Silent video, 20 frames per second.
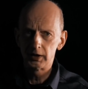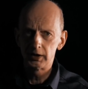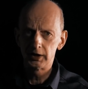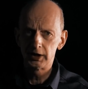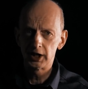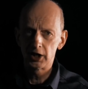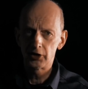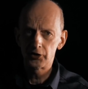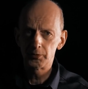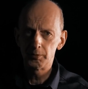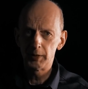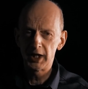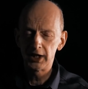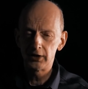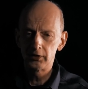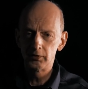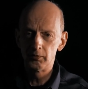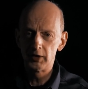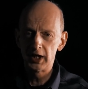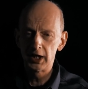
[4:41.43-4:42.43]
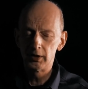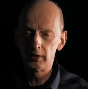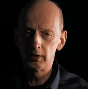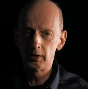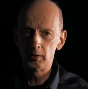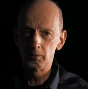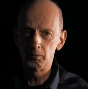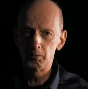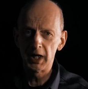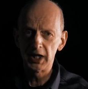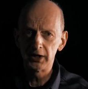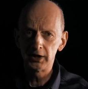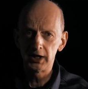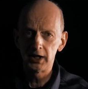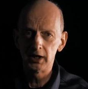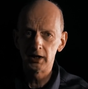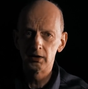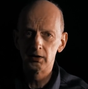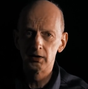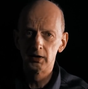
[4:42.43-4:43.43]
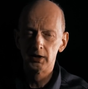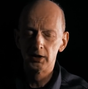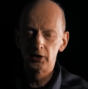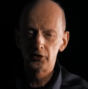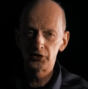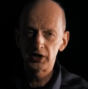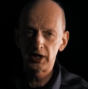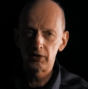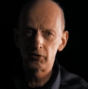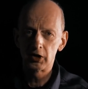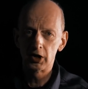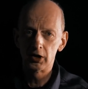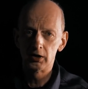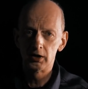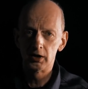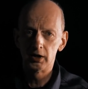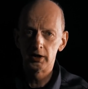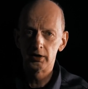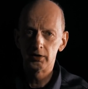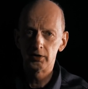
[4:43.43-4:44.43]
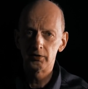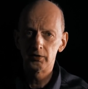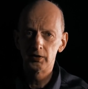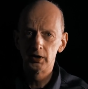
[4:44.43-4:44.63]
He has made several